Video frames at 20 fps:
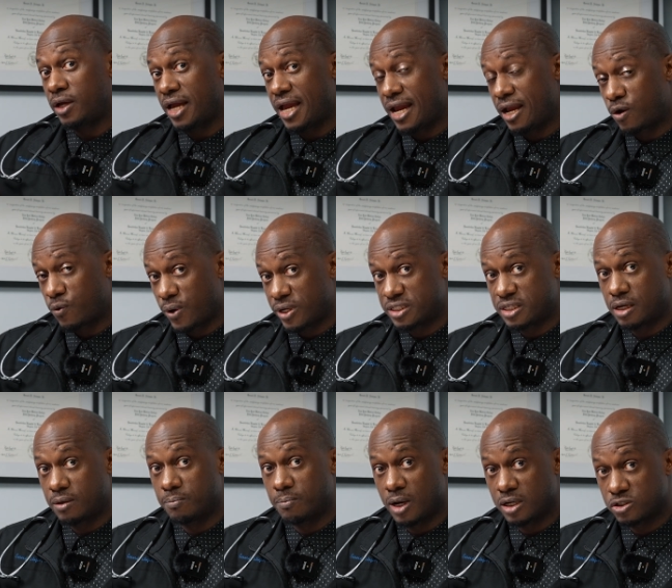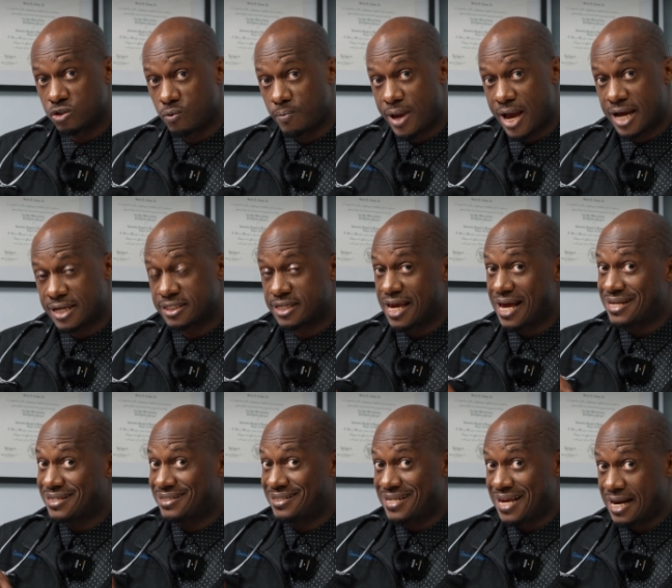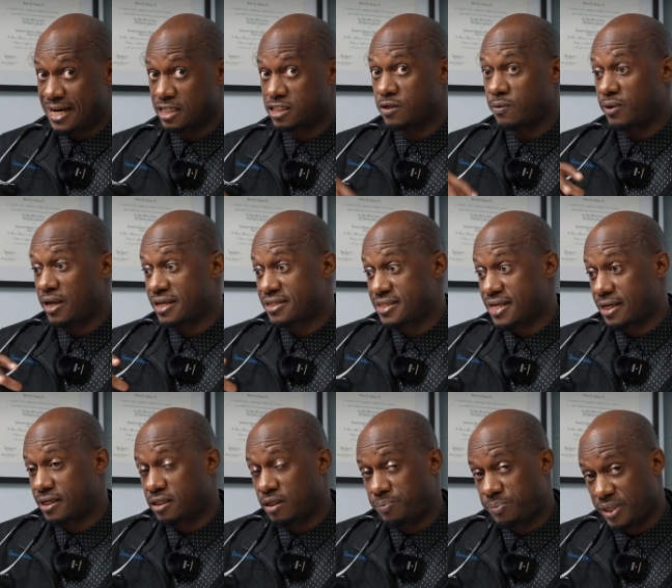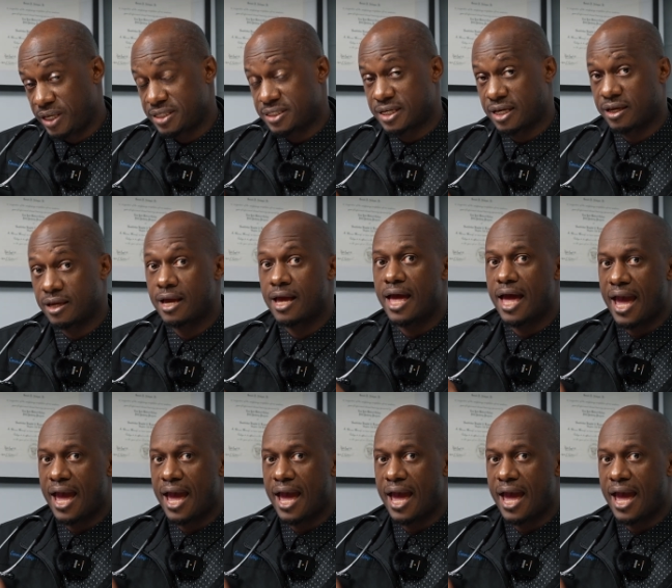increasing muscle mass, aesthetics, aesthetically pleasing,